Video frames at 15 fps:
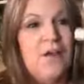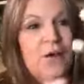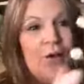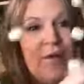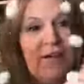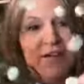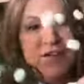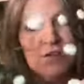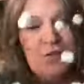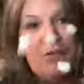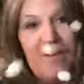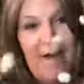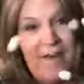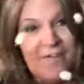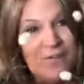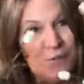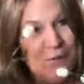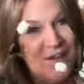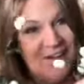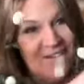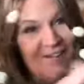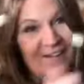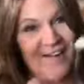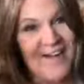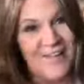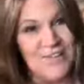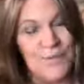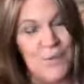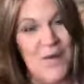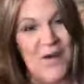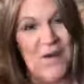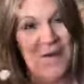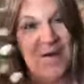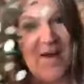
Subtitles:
great to craft with as well